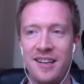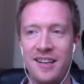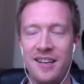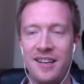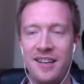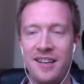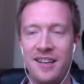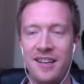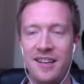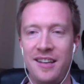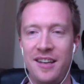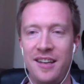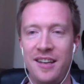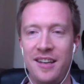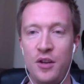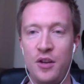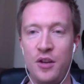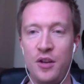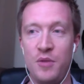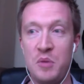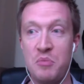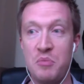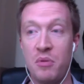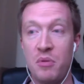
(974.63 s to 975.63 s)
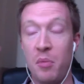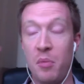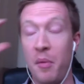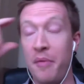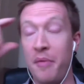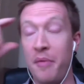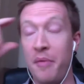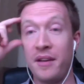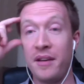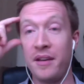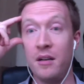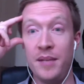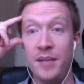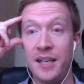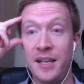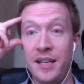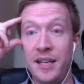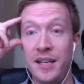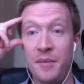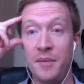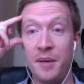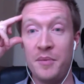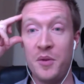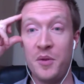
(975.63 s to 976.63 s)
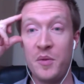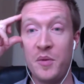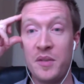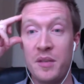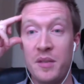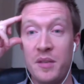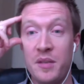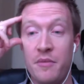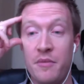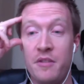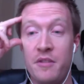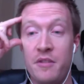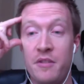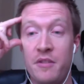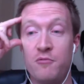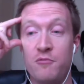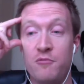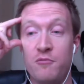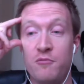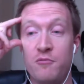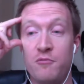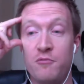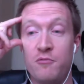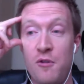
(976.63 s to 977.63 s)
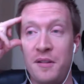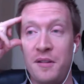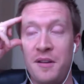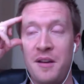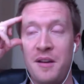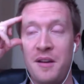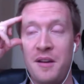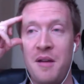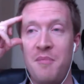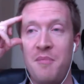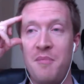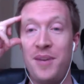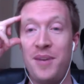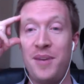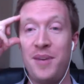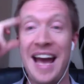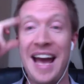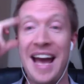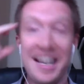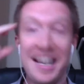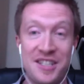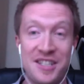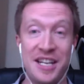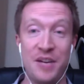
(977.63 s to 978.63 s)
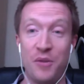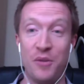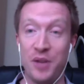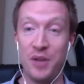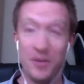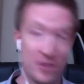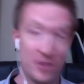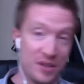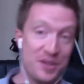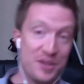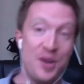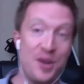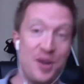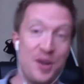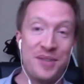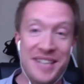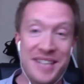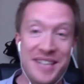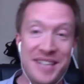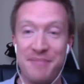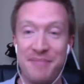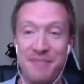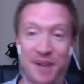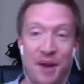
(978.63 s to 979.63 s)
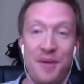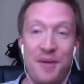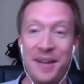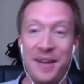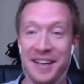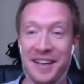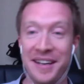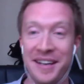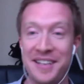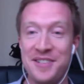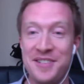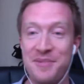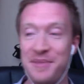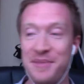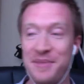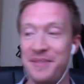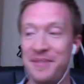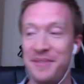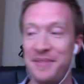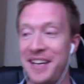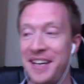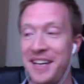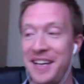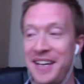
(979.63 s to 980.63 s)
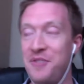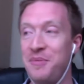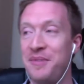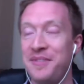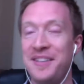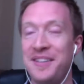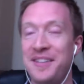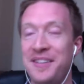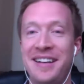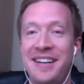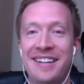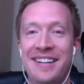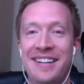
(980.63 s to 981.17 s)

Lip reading: you probably think, oh man, I'm doing something wrong. But actually, all you've got to do is keep going, and you'll be fine.